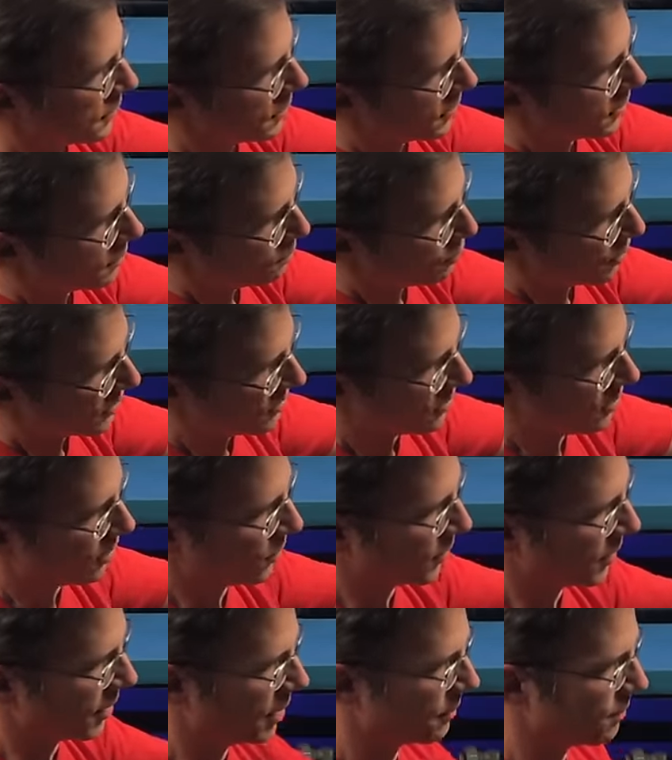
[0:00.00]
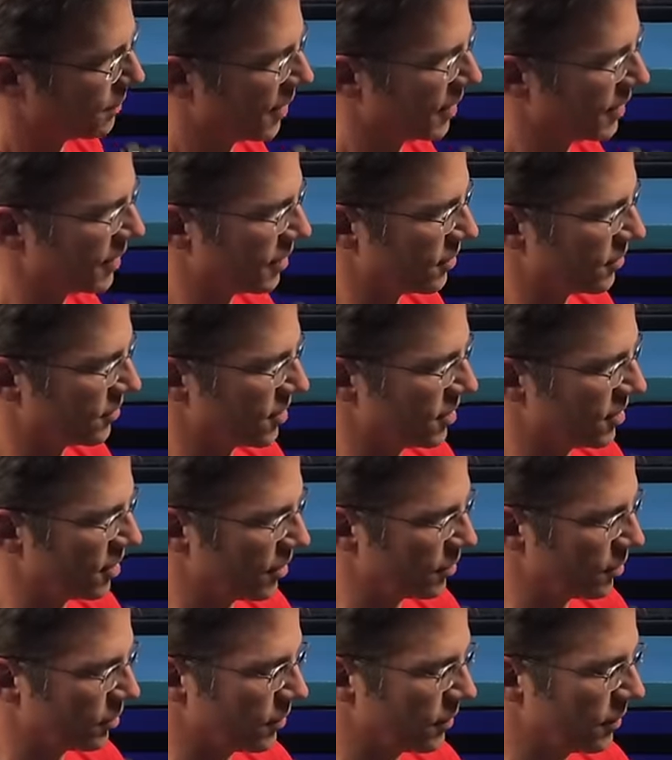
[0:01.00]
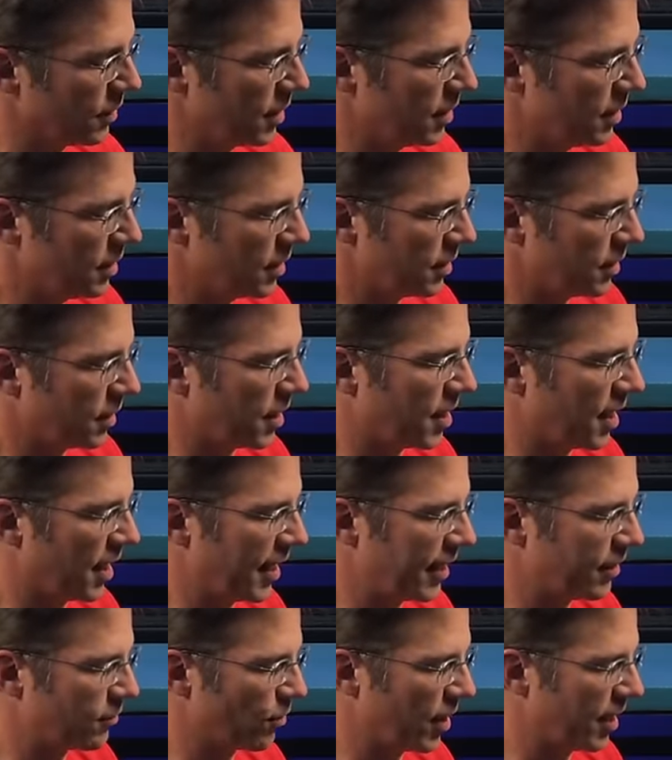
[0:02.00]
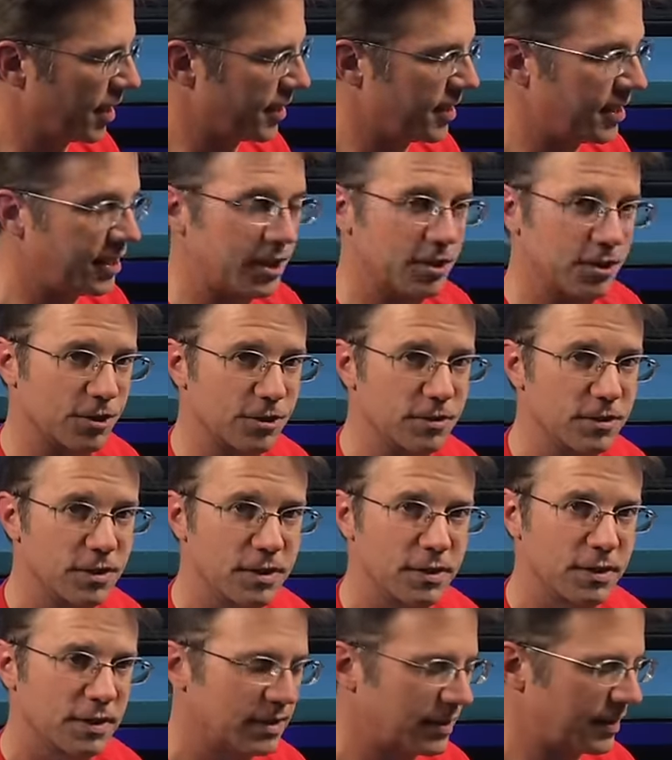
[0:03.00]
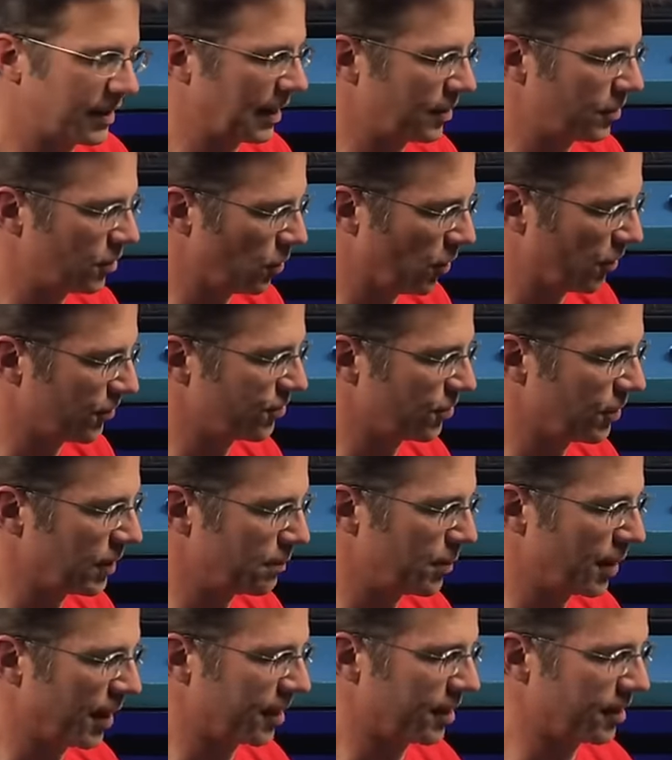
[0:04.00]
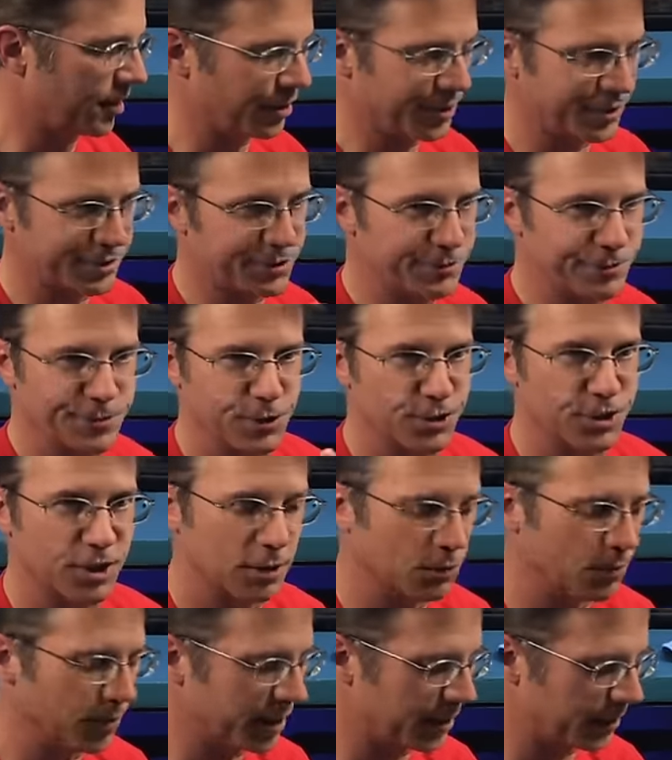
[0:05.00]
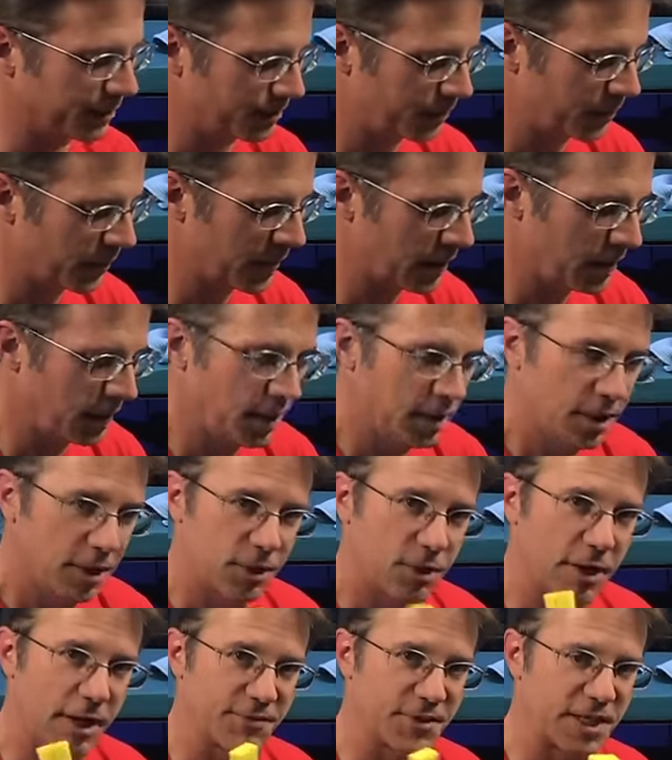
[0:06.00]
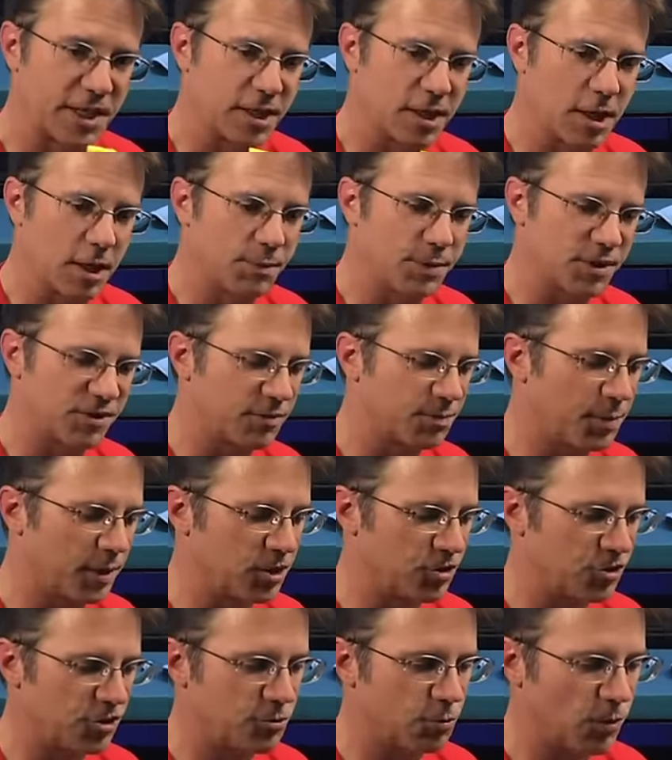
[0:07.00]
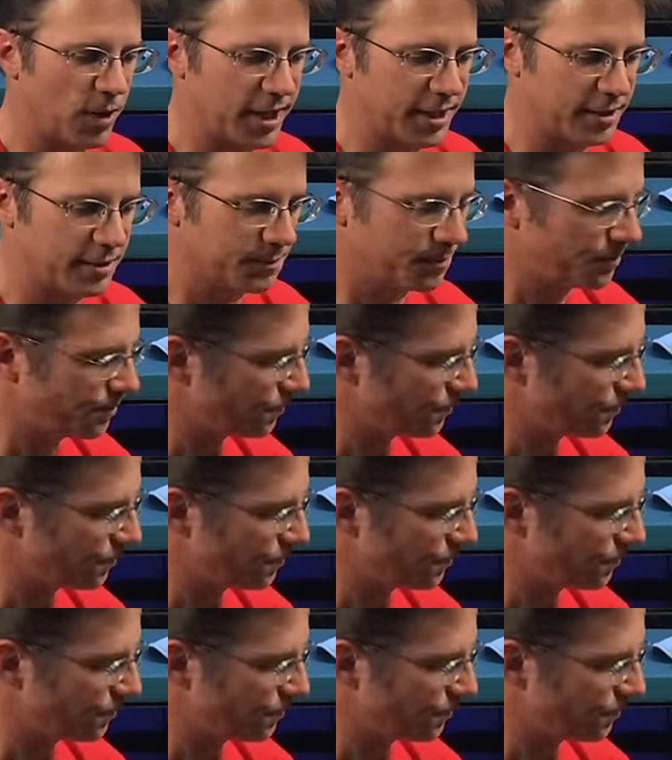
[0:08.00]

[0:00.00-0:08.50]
You press it all the way up. And then there's another guide right here that you also embed in there and you're done with it. You have to get a couple of sponges wet.